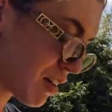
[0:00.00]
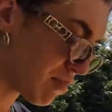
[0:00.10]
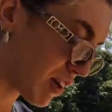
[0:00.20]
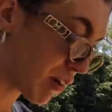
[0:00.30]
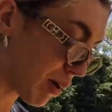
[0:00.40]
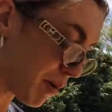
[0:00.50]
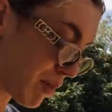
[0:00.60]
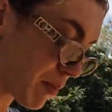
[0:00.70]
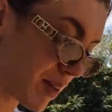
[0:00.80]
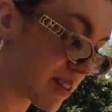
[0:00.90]
really quiet.
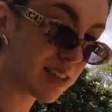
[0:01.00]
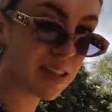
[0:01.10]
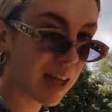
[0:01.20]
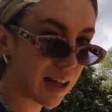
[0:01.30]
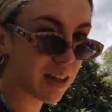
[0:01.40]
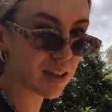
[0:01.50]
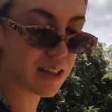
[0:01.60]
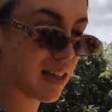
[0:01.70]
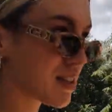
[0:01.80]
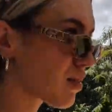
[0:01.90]
Maybe it's like because
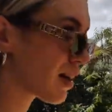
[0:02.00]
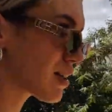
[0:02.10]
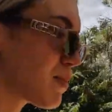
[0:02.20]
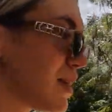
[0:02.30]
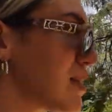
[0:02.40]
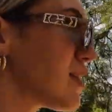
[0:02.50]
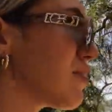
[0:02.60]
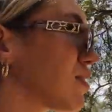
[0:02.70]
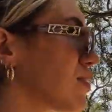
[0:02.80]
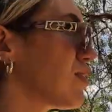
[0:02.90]
it is quite
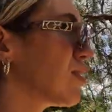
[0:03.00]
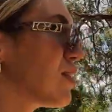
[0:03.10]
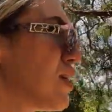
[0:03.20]
expensive or